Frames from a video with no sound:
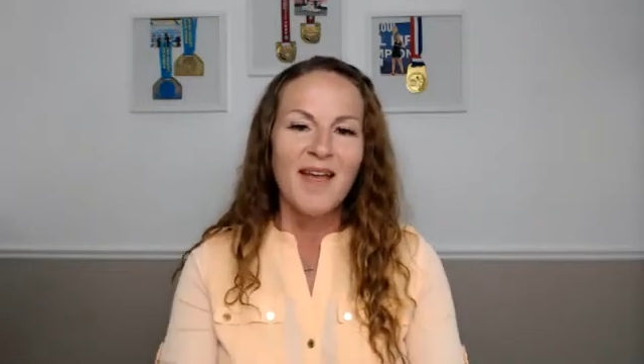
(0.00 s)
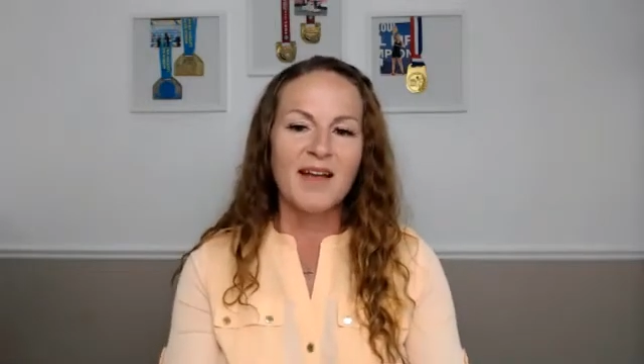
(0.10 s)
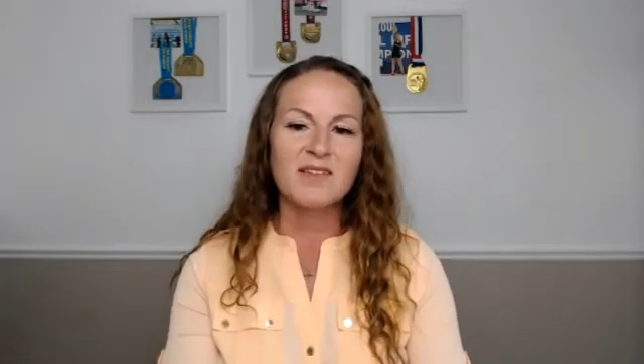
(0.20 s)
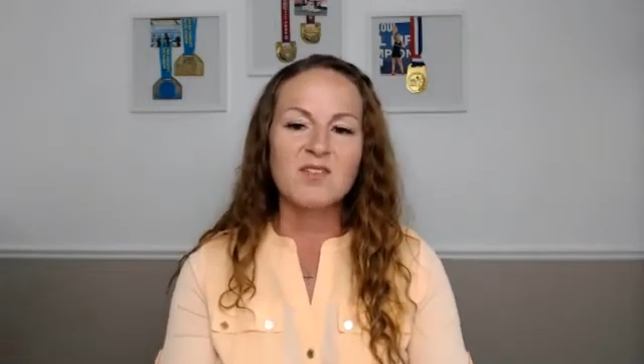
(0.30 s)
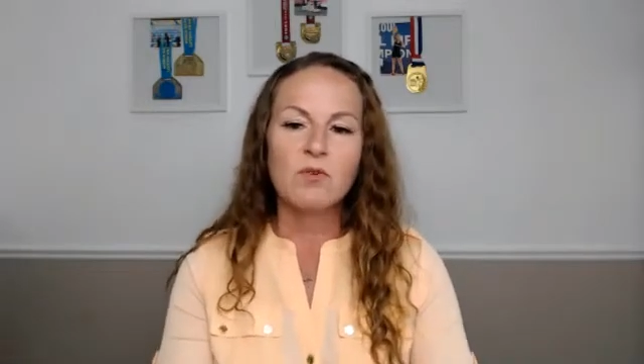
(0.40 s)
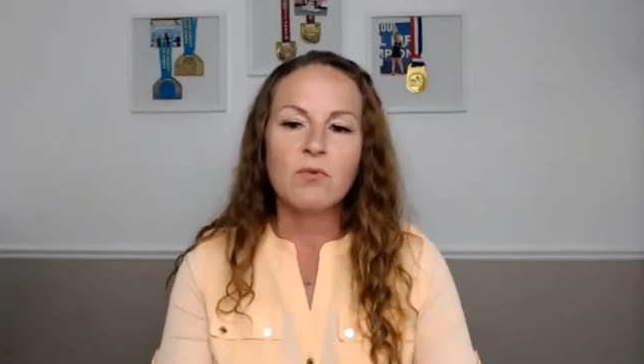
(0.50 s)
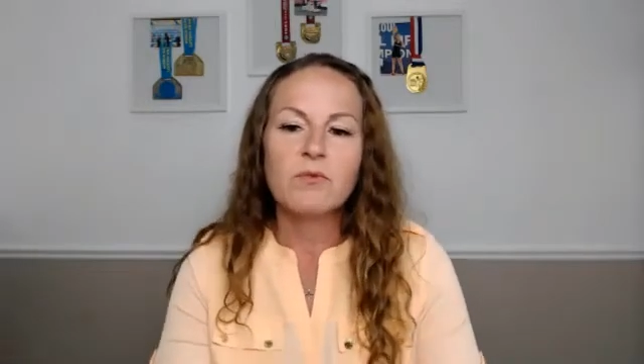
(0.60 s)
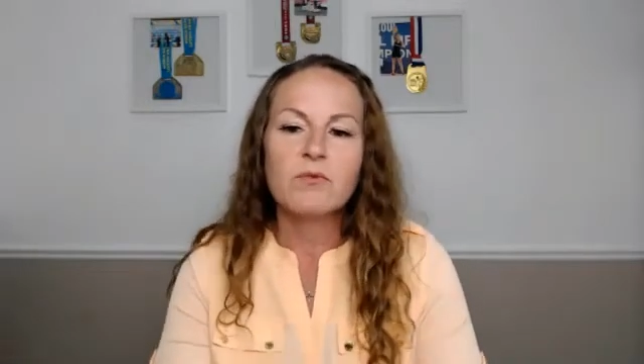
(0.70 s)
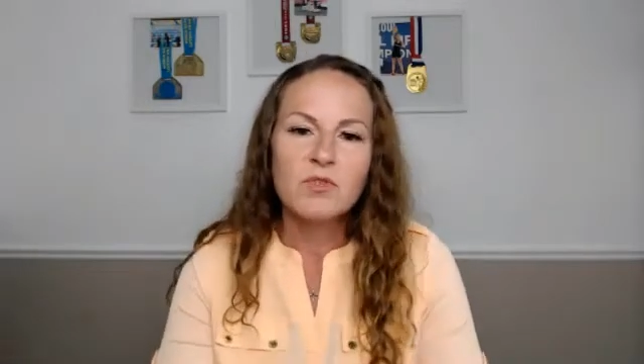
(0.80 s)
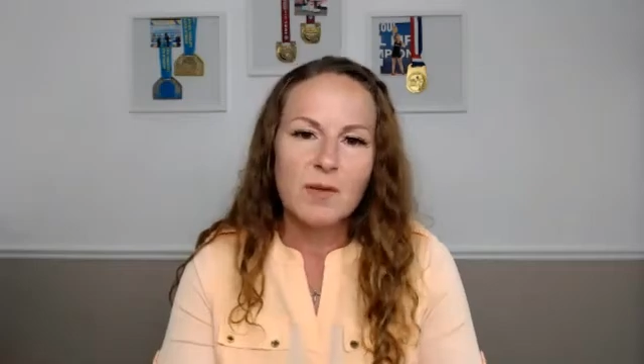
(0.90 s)
And so
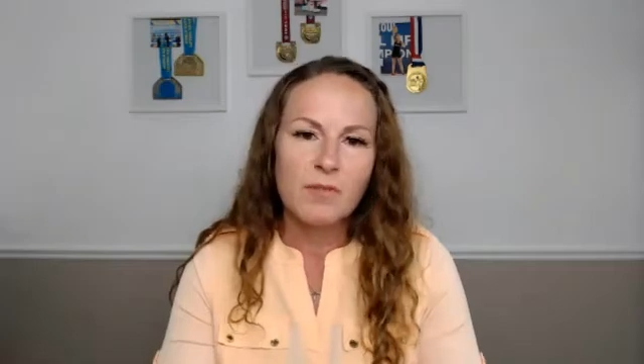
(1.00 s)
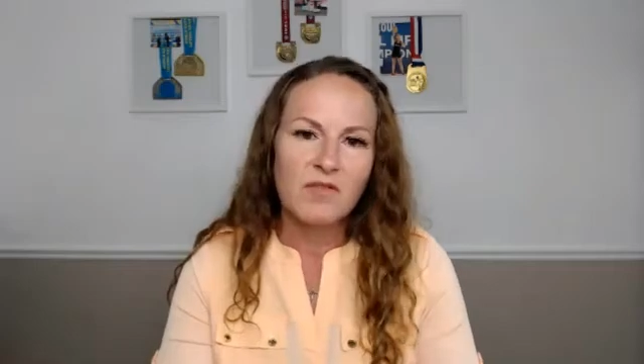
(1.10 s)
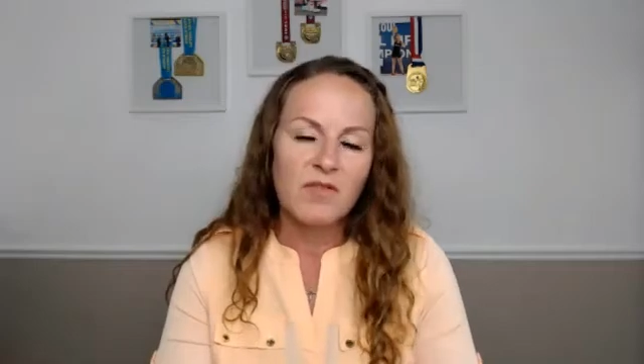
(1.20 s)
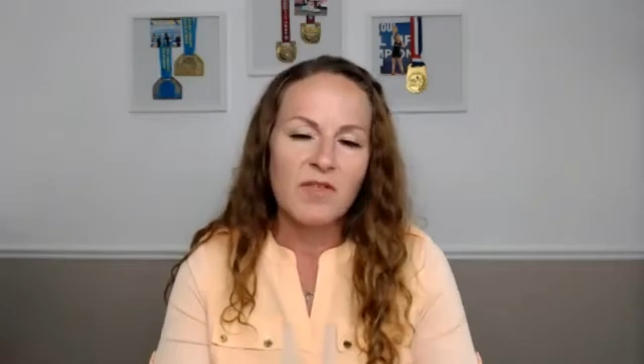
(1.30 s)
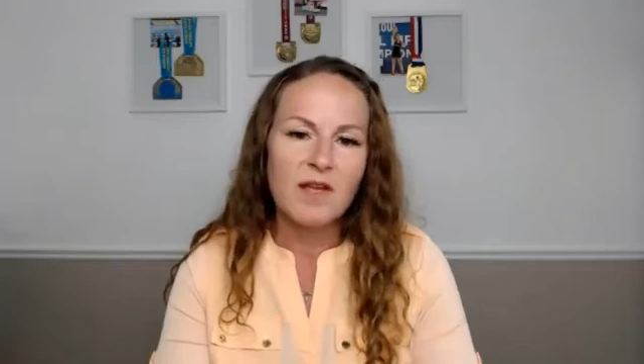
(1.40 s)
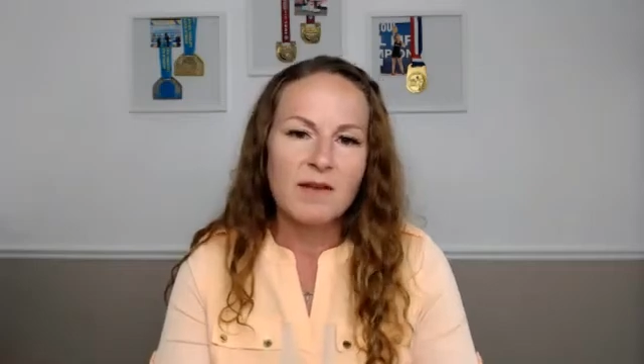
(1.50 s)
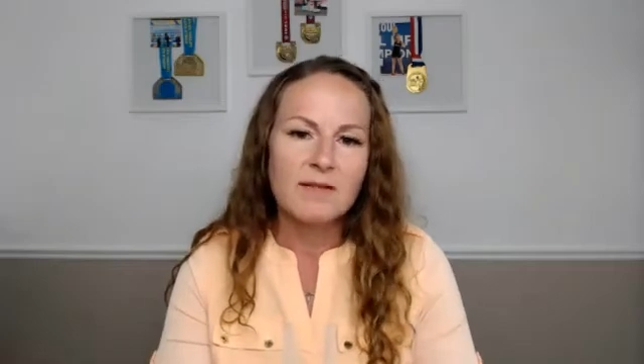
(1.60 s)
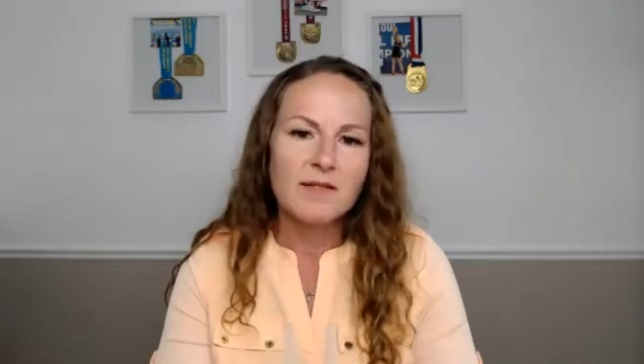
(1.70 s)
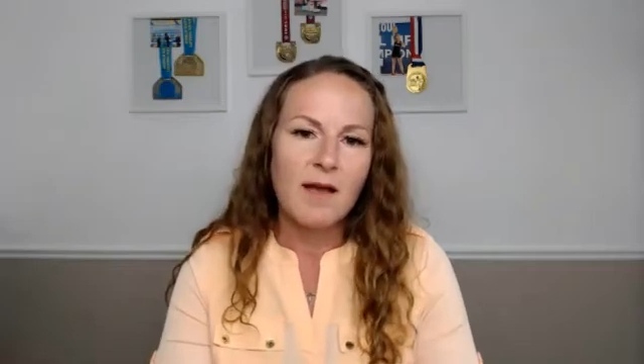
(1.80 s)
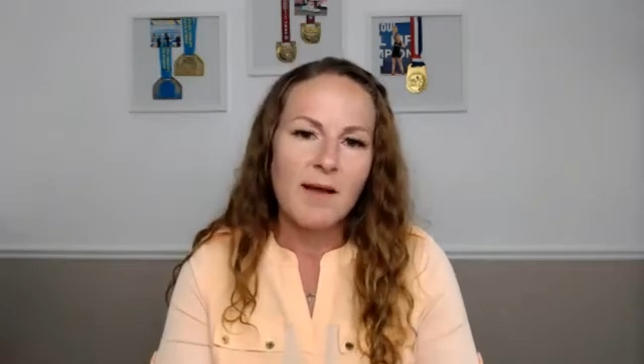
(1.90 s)
those are some of the things